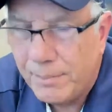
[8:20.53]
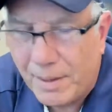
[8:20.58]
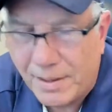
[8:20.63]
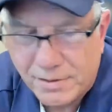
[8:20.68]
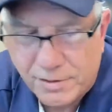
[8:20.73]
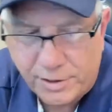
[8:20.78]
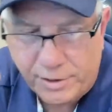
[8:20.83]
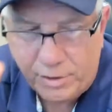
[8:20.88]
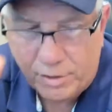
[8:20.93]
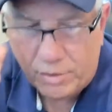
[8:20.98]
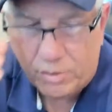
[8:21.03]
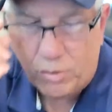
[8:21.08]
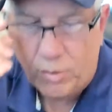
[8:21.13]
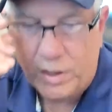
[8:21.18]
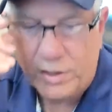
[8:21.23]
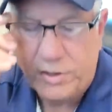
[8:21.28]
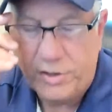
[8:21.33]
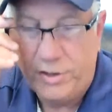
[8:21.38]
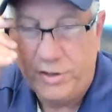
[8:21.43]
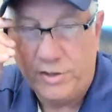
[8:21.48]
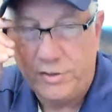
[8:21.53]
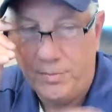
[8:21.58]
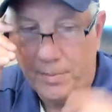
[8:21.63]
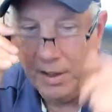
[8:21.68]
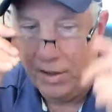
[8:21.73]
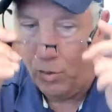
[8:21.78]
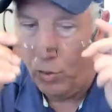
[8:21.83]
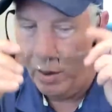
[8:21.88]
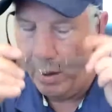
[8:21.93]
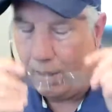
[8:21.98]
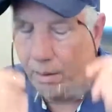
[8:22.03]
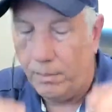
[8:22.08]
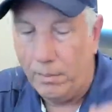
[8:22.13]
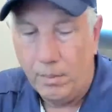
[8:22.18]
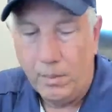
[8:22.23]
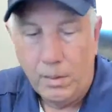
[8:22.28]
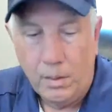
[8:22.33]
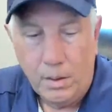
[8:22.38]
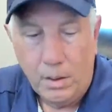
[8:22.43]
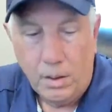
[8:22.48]
I see your question is met well.
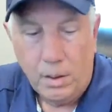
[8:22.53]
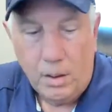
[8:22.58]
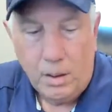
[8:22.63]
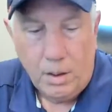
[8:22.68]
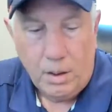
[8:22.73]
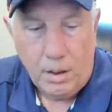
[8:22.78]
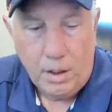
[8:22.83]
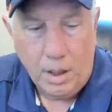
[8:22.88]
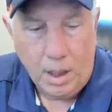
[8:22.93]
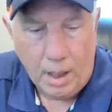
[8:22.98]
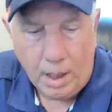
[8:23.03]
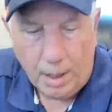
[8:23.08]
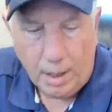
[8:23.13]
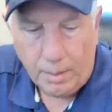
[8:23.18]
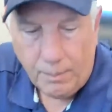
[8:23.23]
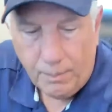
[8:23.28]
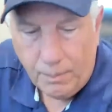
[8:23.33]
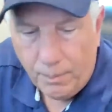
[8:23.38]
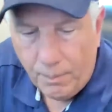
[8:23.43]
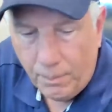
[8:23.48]
Well,